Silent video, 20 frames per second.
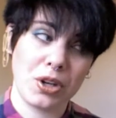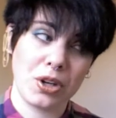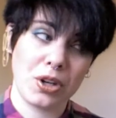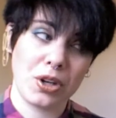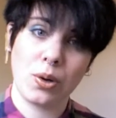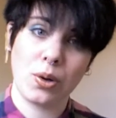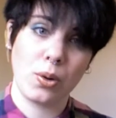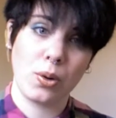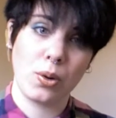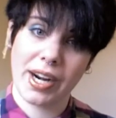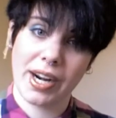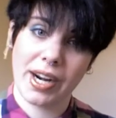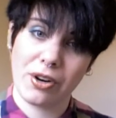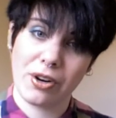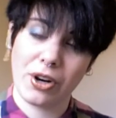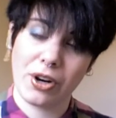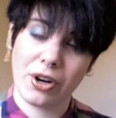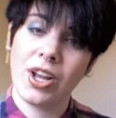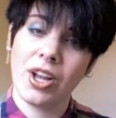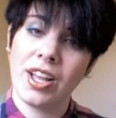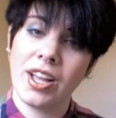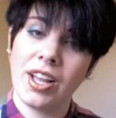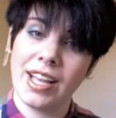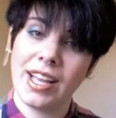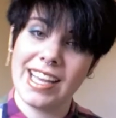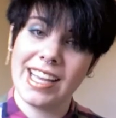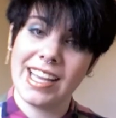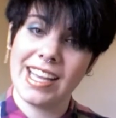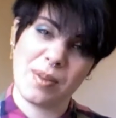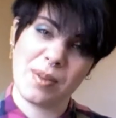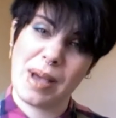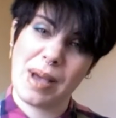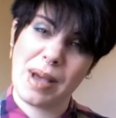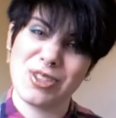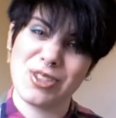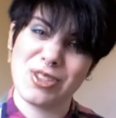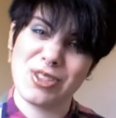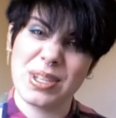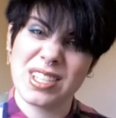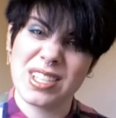or whatever, it's a bad
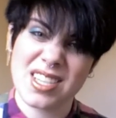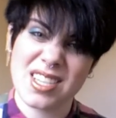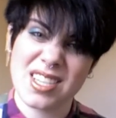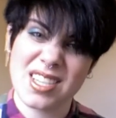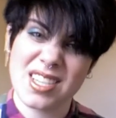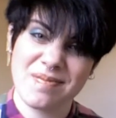twist.